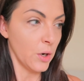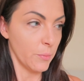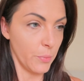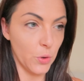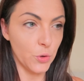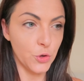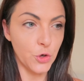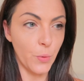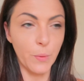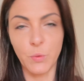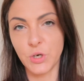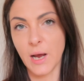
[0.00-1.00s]
but
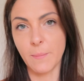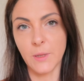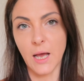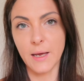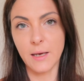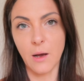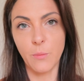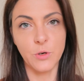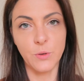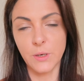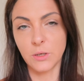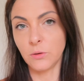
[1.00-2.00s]
knowing what I'm like, I'll be
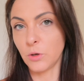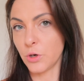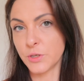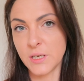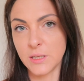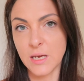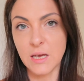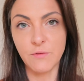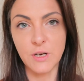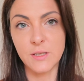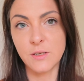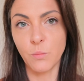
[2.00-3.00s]
doing loads in the
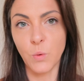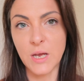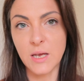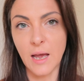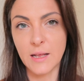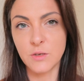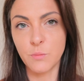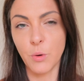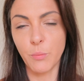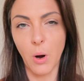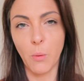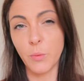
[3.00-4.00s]
evenings and weekends,
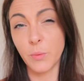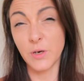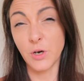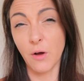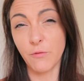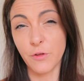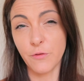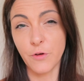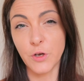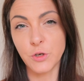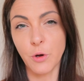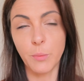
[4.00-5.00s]
but probably not for the
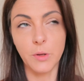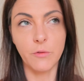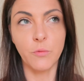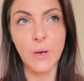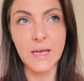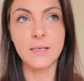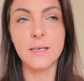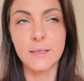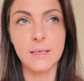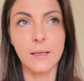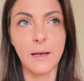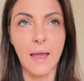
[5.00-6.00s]
first couple of weeks
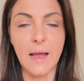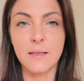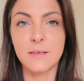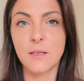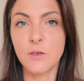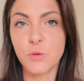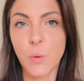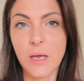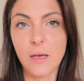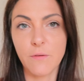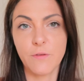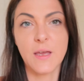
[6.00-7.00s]
until I get into the
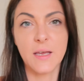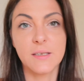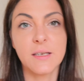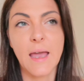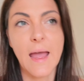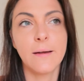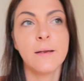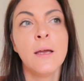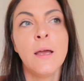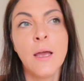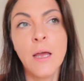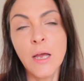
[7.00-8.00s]
swing of things again.
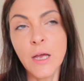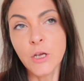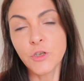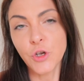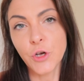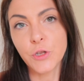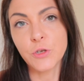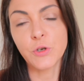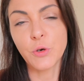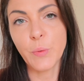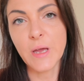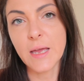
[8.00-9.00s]
So there's
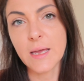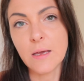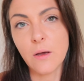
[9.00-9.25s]
going to be